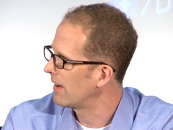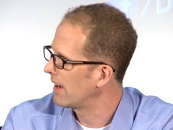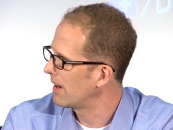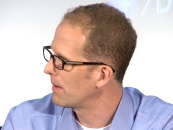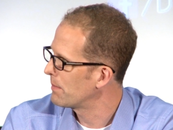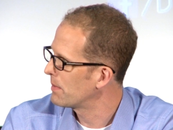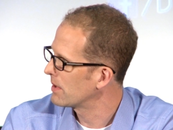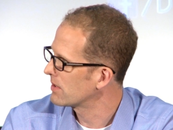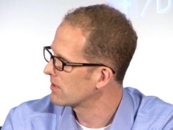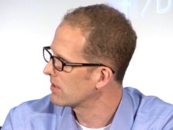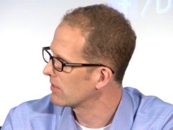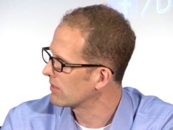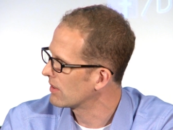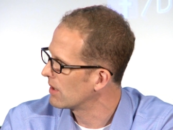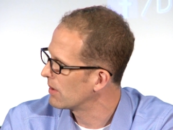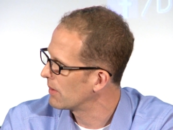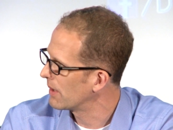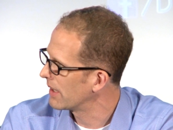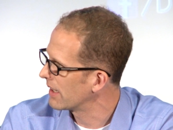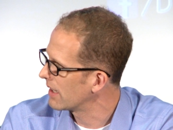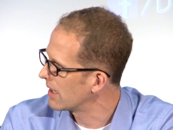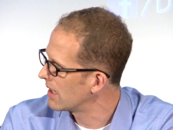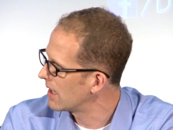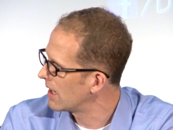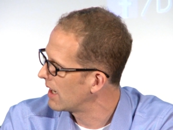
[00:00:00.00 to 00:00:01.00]
How much is
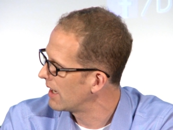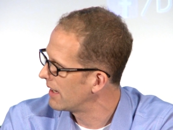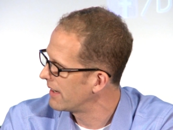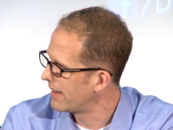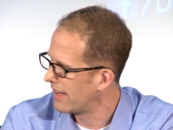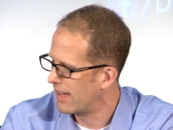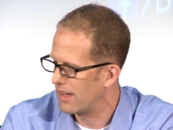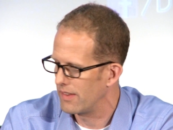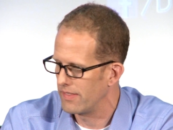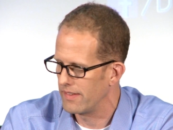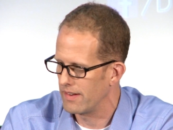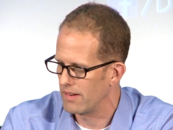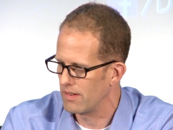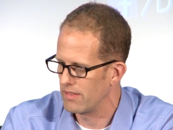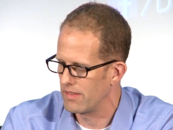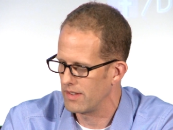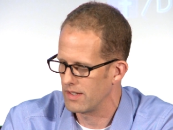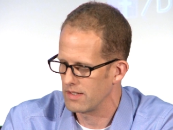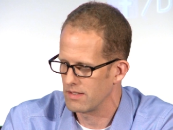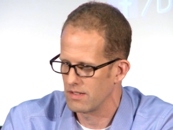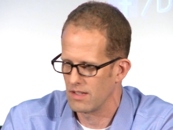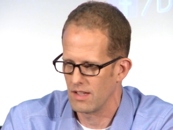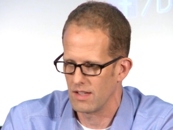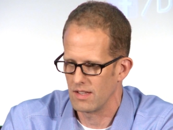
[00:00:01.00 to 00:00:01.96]
going on down there that